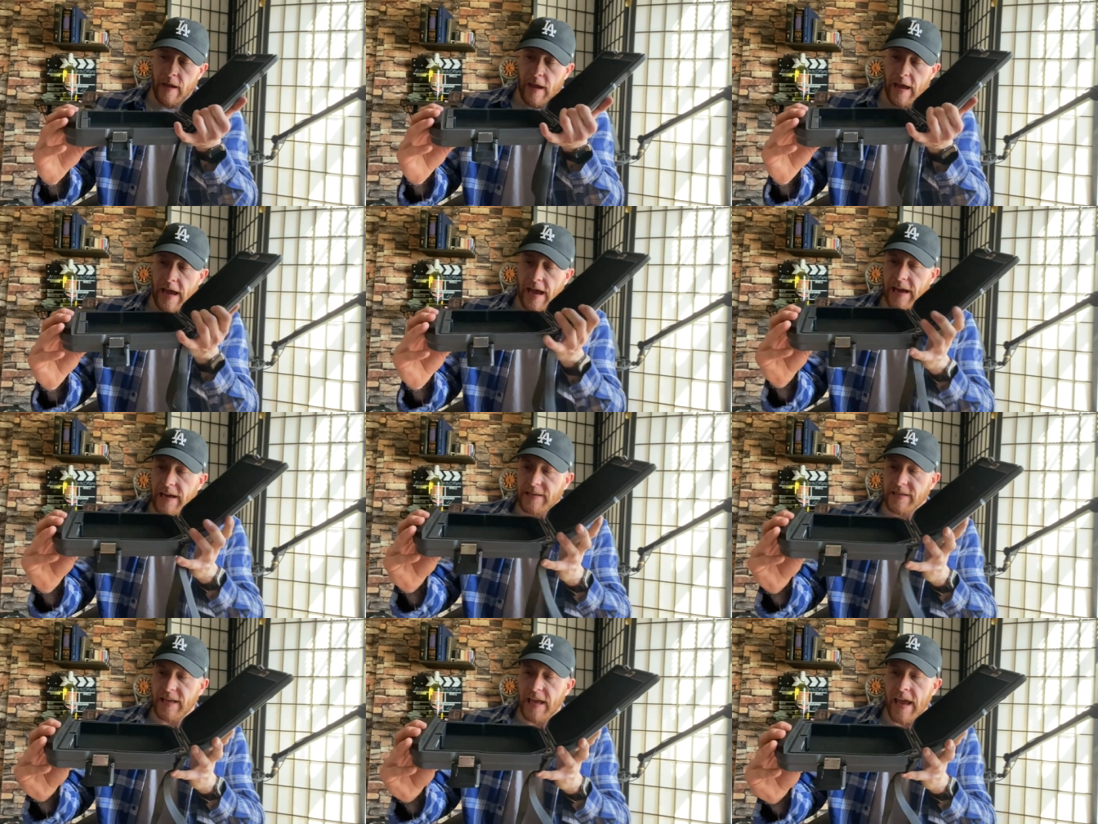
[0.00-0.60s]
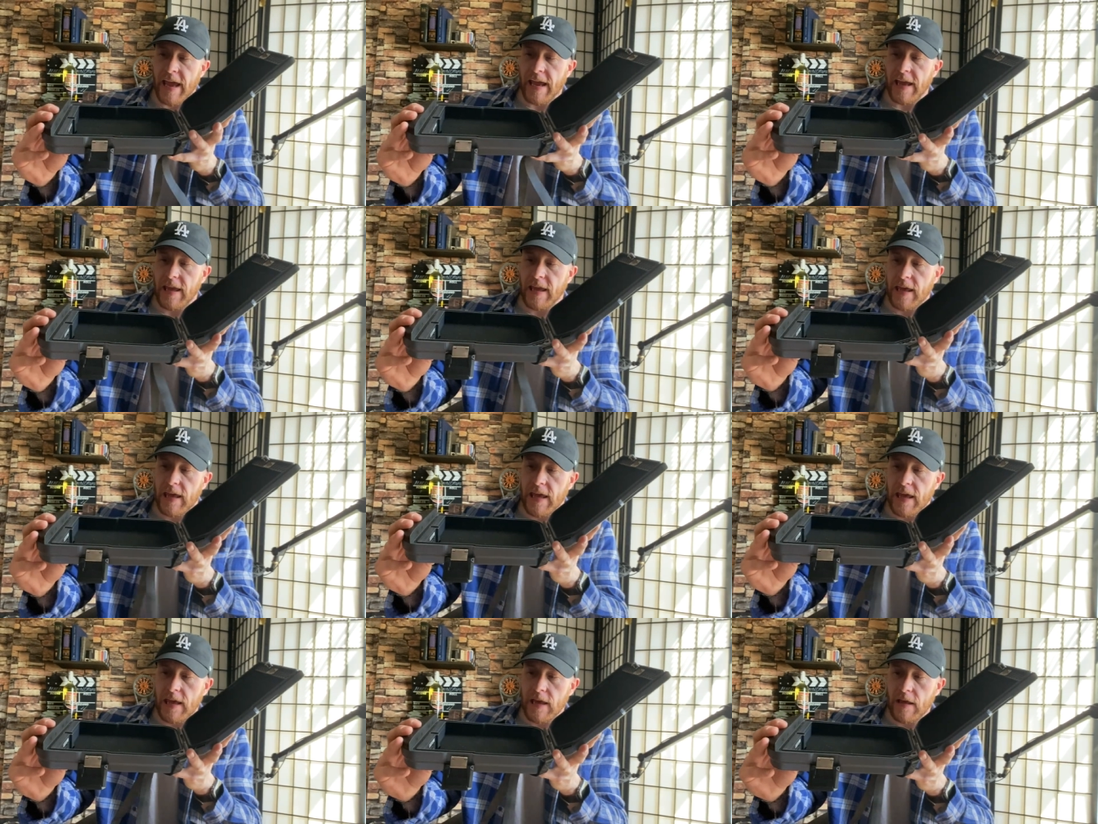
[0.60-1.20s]
has a
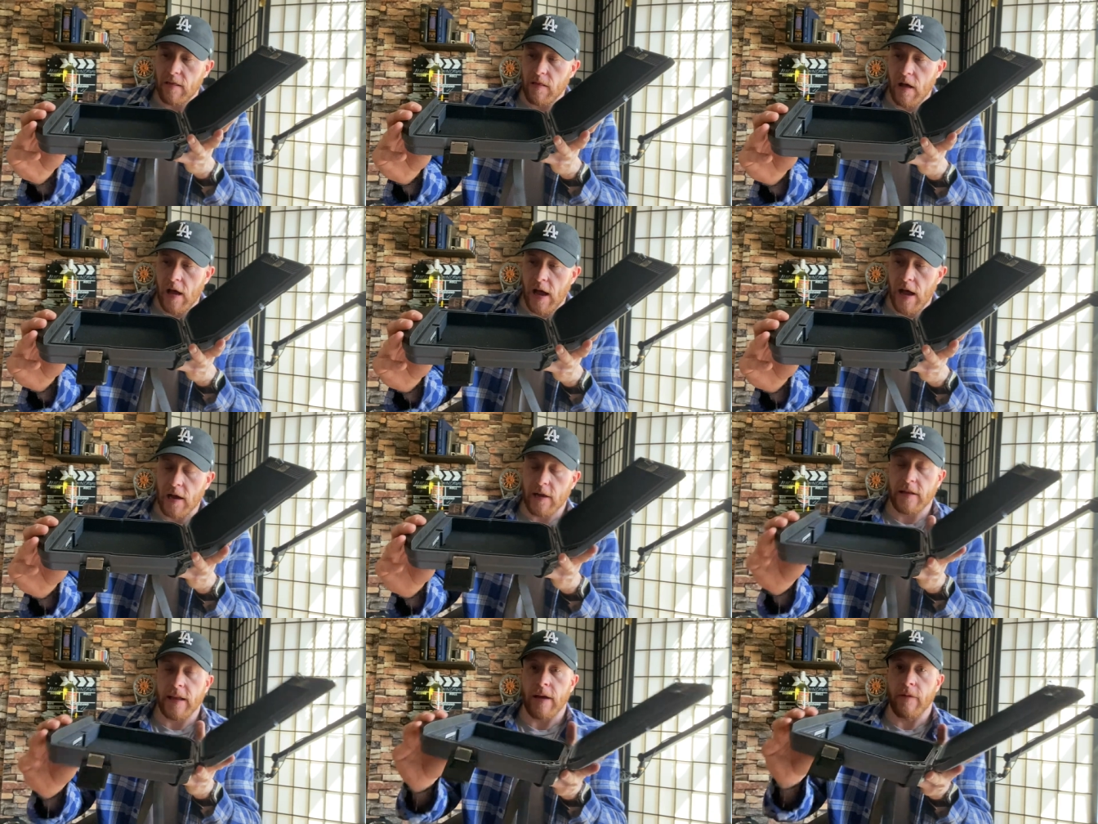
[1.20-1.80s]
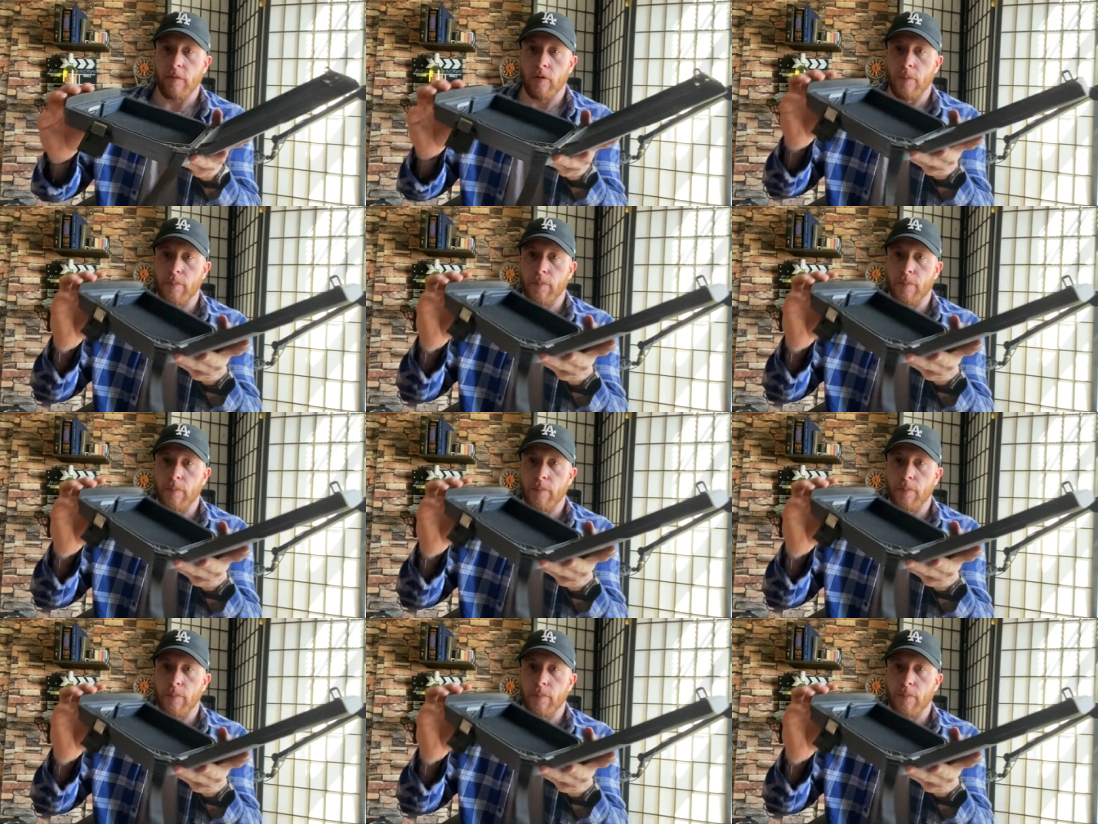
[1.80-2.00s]
key lock that will